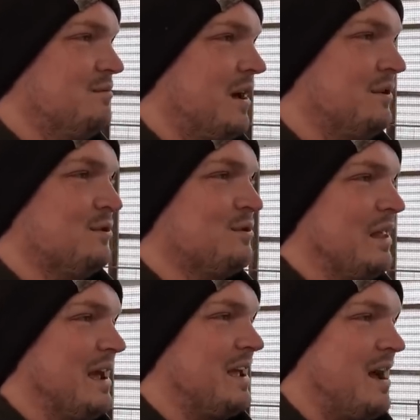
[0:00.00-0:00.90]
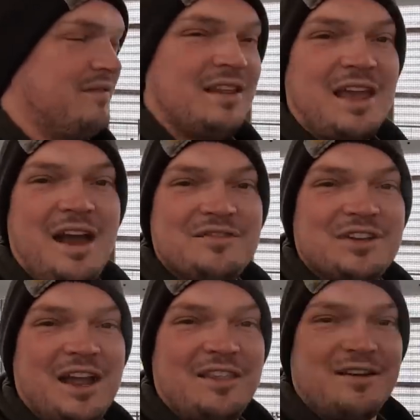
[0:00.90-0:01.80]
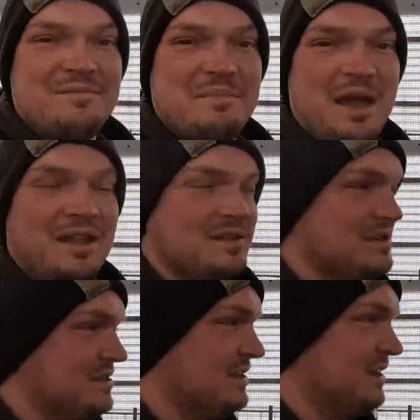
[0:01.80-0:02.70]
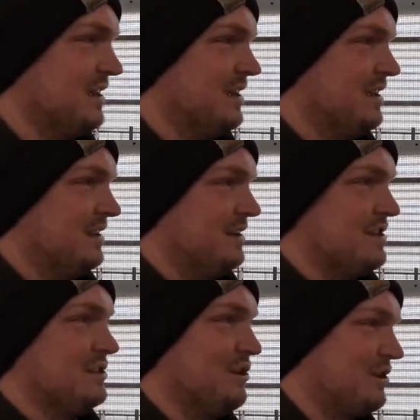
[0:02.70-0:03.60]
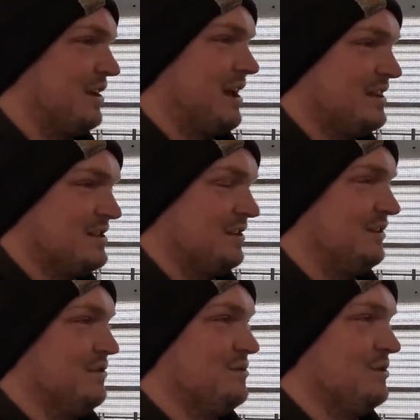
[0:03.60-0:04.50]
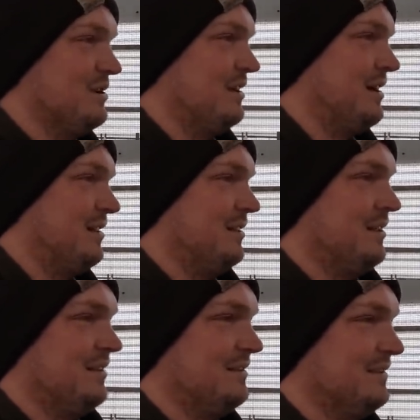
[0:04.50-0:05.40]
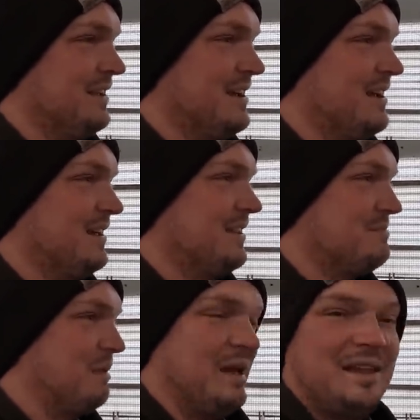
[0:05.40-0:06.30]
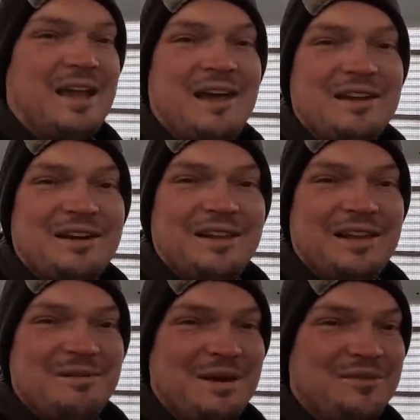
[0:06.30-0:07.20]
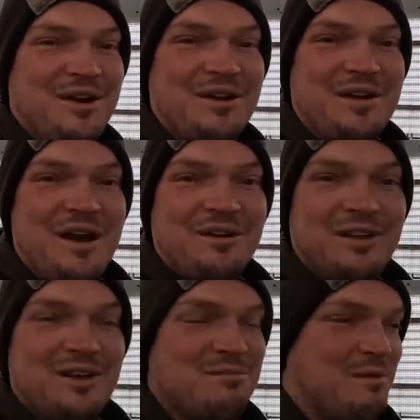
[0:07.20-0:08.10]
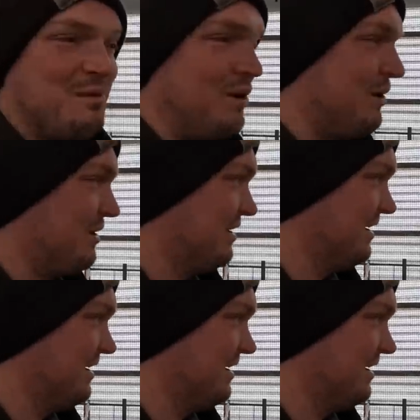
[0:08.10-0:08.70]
do like having the calves together in pens. It does look nicer too. They play together a little bit, run around a little bit more.